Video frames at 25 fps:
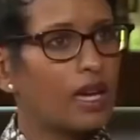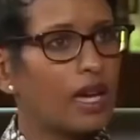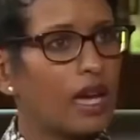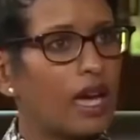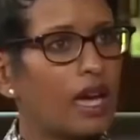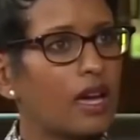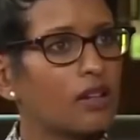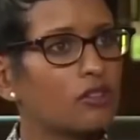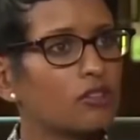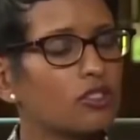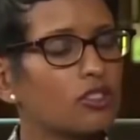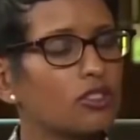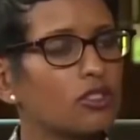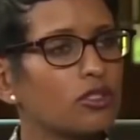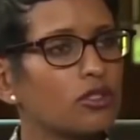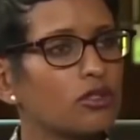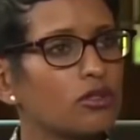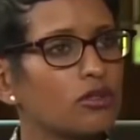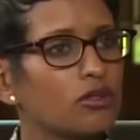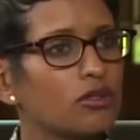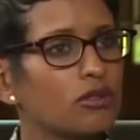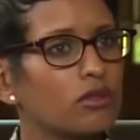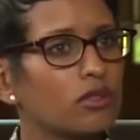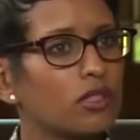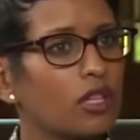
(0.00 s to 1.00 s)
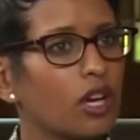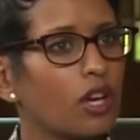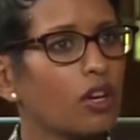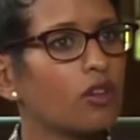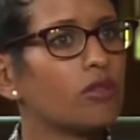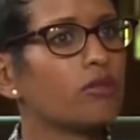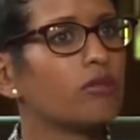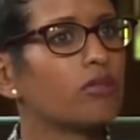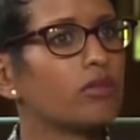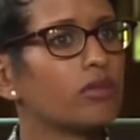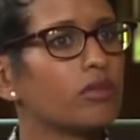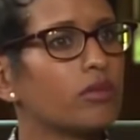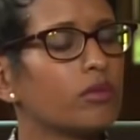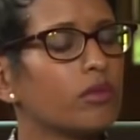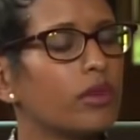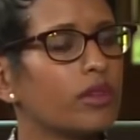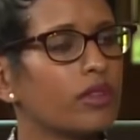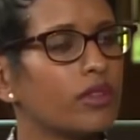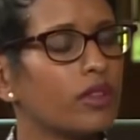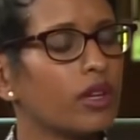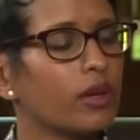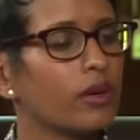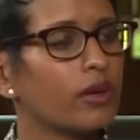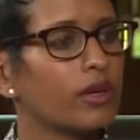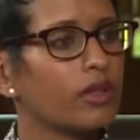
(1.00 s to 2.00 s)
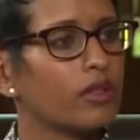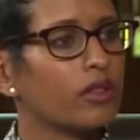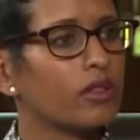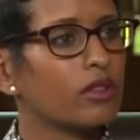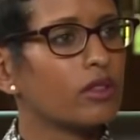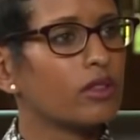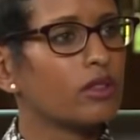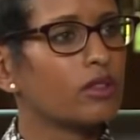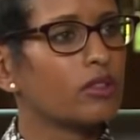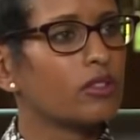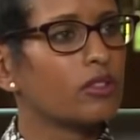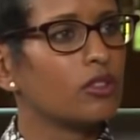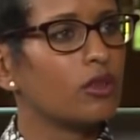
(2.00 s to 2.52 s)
How do you cope with knowing that